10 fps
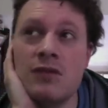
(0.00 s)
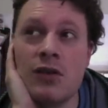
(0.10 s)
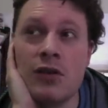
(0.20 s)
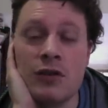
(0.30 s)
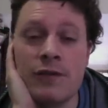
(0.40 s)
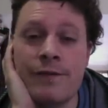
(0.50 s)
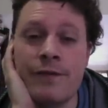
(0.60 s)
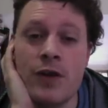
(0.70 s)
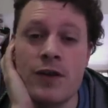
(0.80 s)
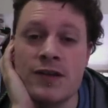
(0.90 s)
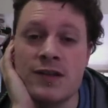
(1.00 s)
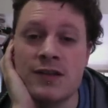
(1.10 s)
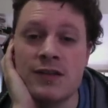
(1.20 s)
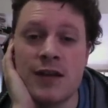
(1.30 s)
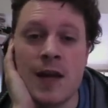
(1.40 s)
on your
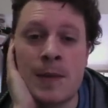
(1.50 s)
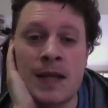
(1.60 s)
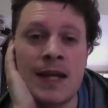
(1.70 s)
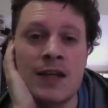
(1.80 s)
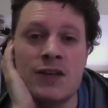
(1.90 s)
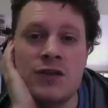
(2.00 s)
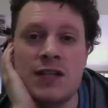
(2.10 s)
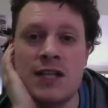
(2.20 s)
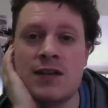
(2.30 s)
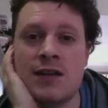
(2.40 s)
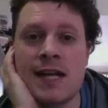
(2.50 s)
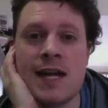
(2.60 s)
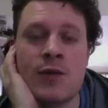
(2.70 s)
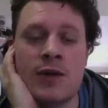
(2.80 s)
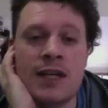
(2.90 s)
first application you tend to only
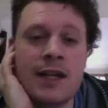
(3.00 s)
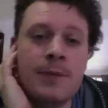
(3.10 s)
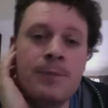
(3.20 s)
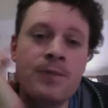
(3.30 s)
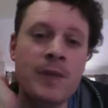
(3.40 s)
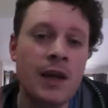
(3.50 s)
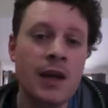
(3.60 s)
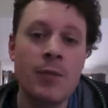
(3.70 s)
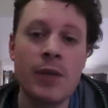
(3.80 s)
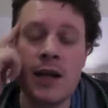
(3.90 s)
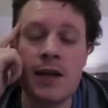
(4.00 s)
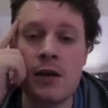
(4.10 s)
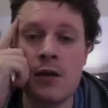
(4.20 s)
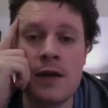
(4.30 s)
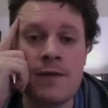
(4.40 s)
get 1 year, but I
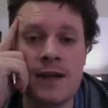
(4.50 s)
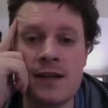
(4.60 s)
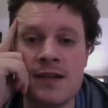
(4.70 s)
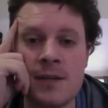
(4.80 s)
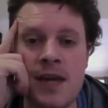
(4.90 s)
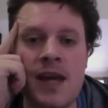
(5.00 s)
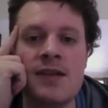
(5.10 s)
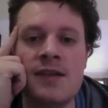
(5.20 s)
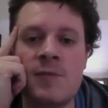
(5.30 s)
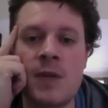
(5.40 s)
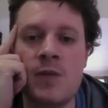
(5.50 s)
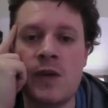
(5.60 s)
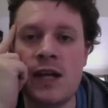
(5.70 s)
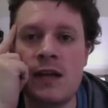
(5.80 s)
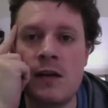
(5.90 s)
know I found some cases of people
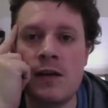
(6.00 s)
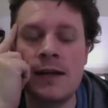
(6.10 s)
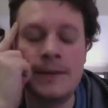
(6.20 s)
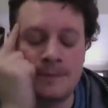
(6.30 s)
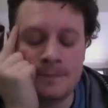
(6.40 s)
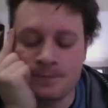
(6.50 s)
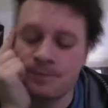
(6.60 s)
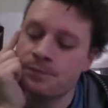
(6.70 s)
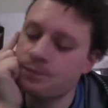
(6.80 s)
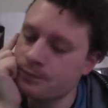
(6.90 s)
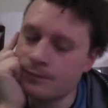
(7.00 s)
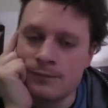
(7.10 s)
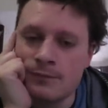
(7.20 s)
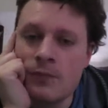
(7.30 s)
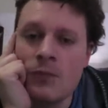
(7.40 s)
getting longer,
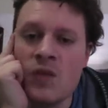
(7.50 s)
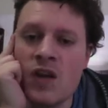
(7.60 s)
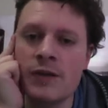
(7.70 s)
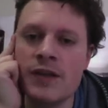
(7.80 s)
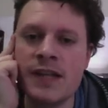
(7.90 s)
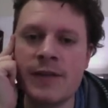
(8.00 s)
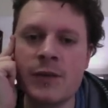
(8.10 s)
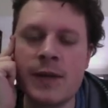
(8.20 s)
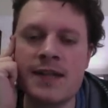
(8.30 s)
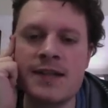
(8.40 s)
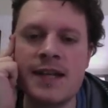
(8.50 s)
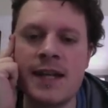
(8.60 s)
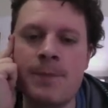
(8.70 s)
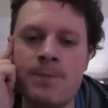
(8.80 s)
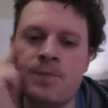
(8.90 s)
so I'll just have to wait and
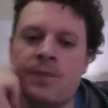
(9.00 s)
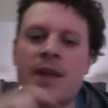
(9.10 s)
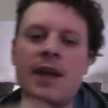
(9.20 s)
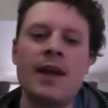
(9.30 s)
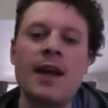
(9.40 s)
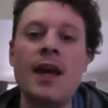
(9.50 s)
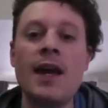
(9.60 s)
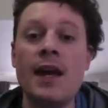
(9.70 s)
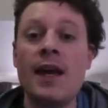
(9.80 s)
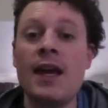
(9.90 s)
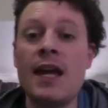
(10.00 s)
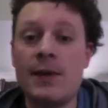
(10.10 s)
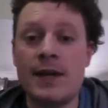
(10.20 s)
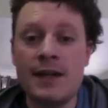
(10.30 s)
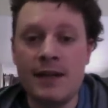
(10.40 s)
see.
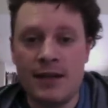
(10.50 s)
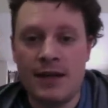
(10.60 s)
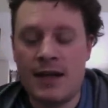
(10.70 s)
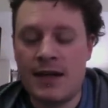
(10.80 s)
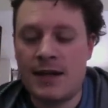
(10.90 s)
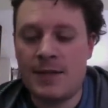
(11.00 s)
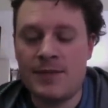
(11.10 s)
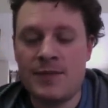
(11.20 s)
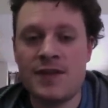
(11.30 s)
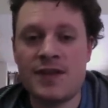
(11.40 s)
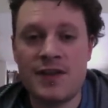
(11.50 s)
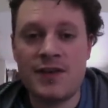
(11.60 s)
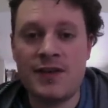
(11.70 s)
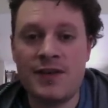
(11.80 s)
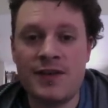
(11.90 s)
Anyway, so